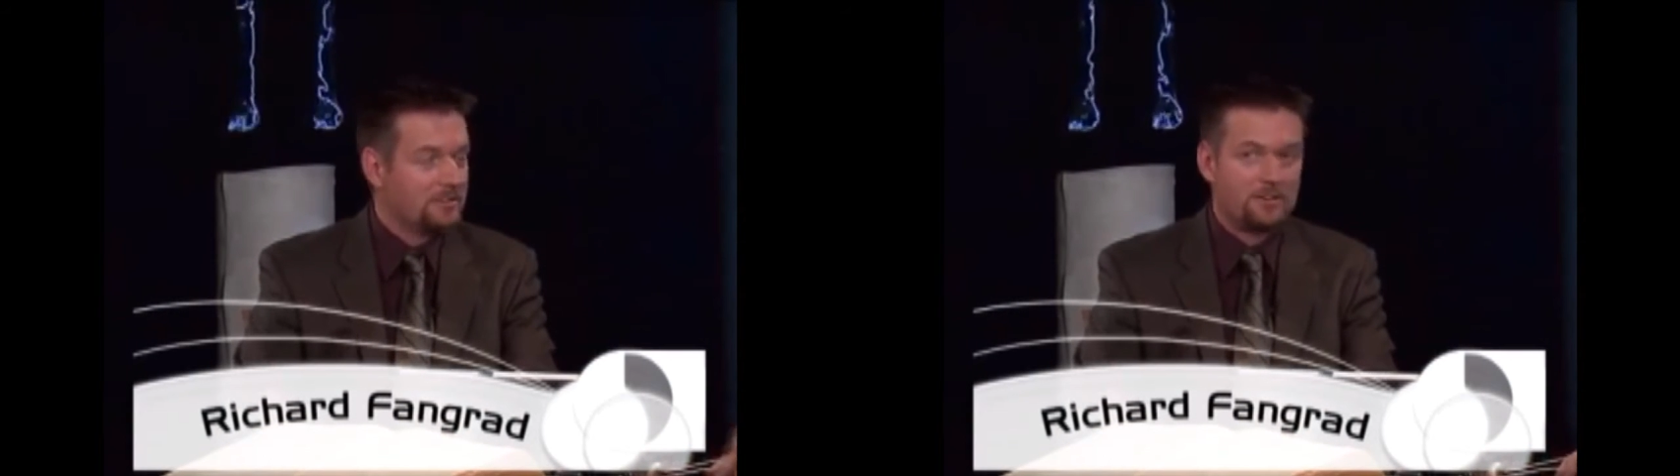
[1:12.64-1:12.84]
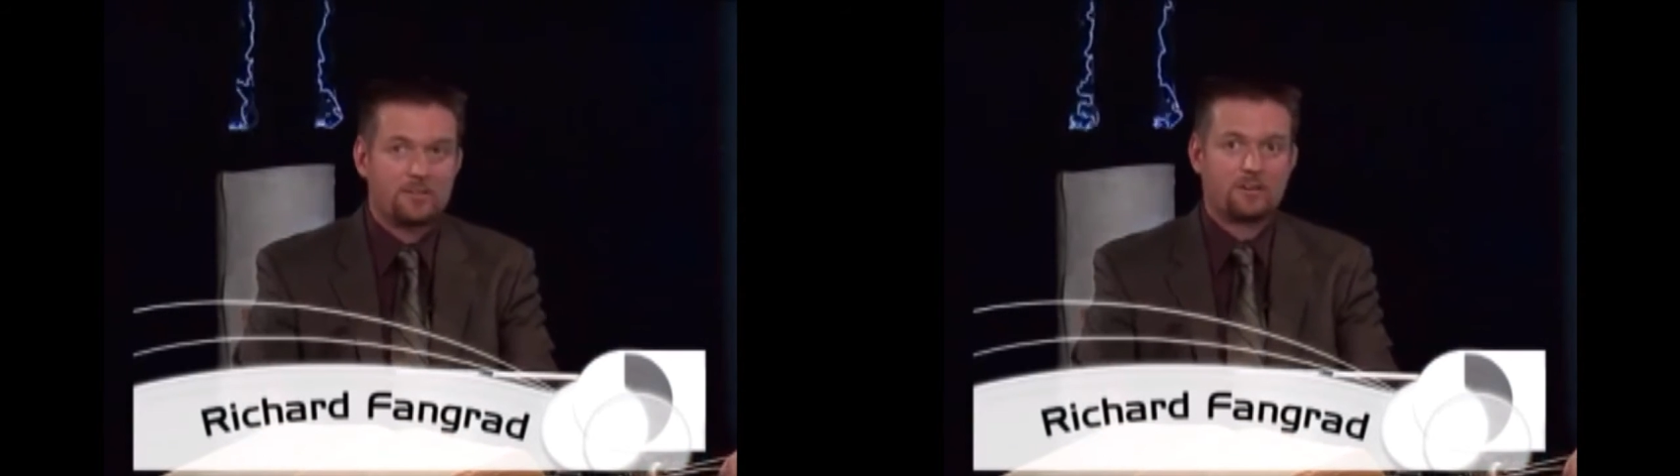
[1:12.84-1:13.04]

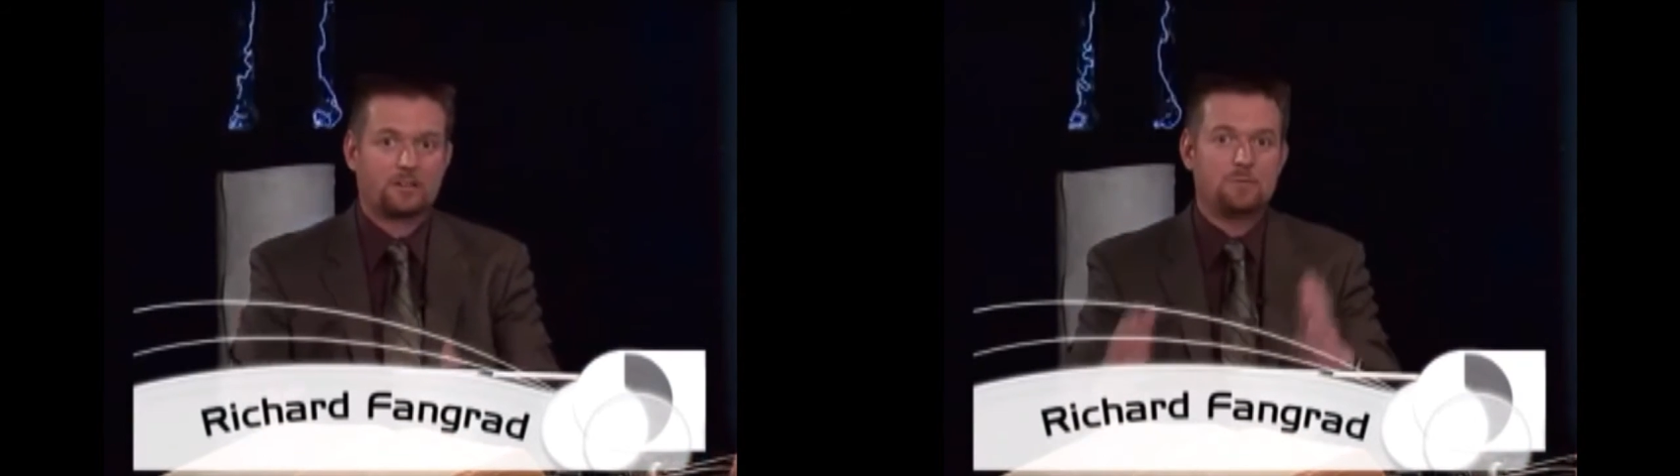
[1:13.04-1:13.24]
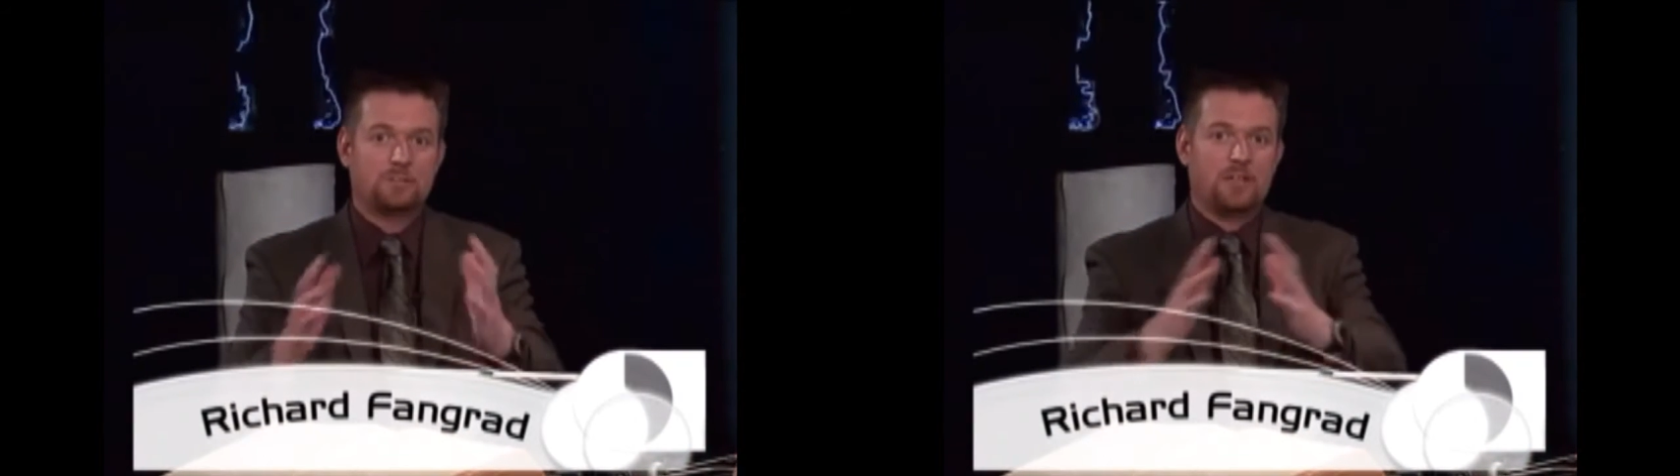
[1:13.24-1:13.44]
There are
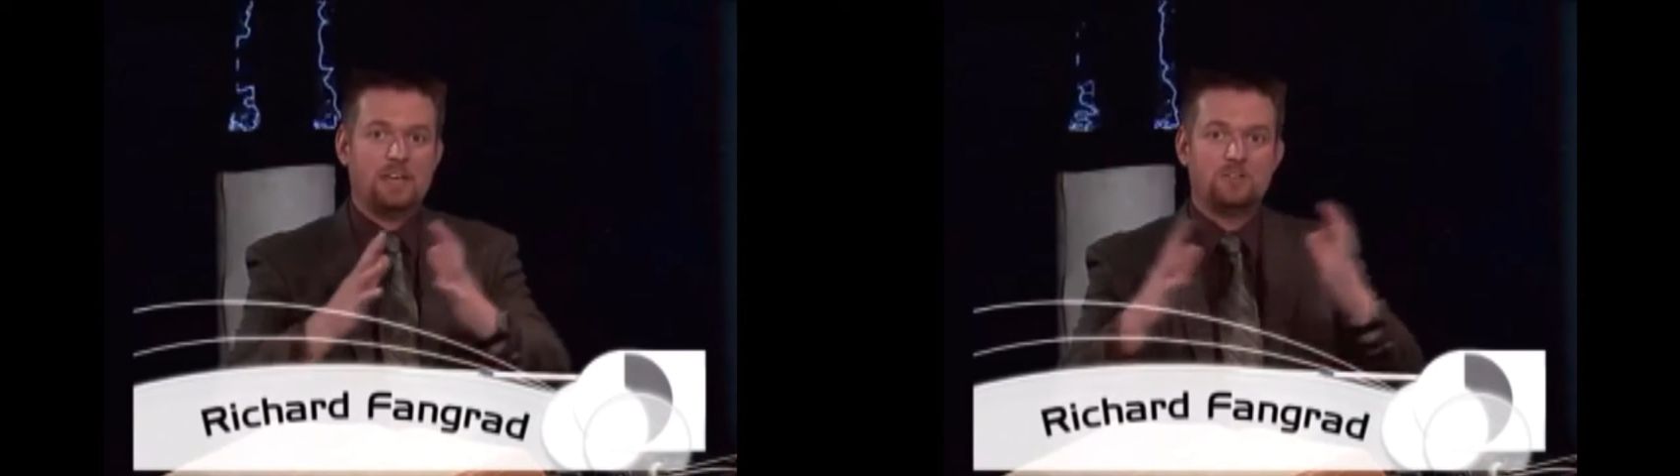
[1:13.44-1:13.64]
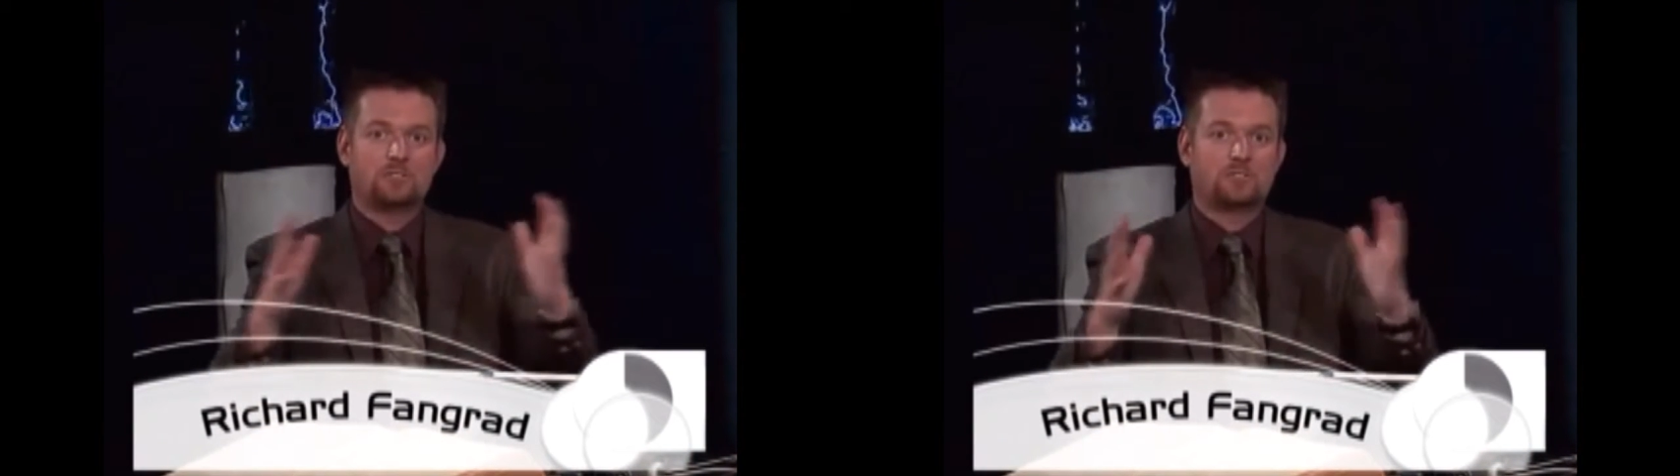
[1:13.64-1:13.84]

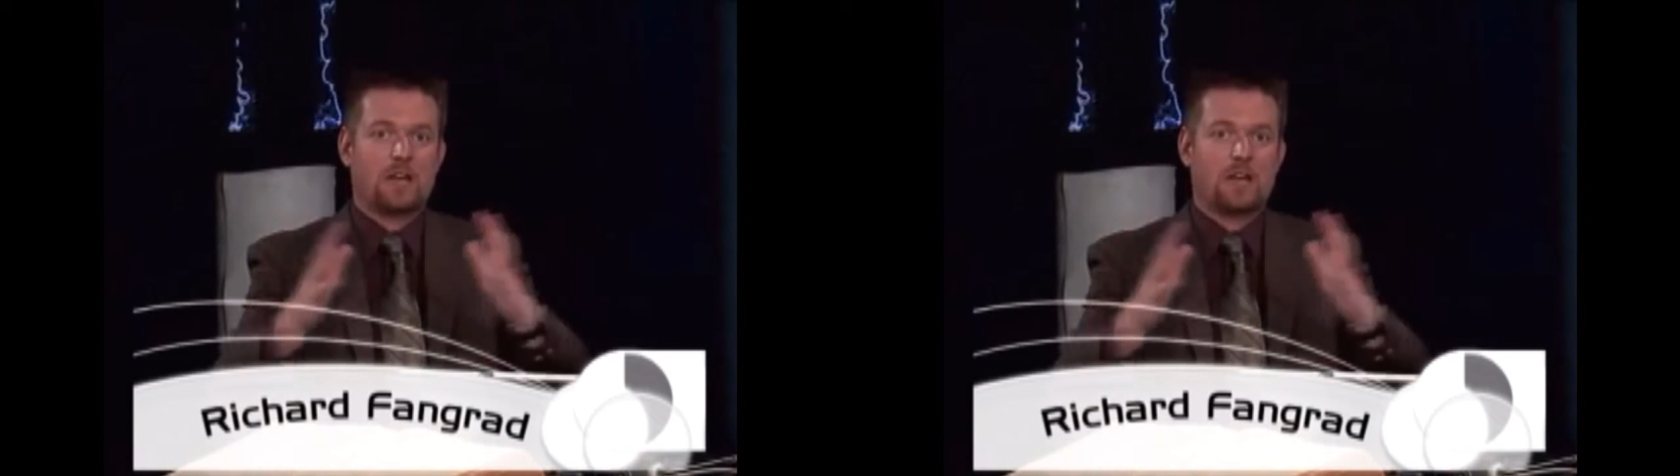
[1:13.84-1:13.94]
limitations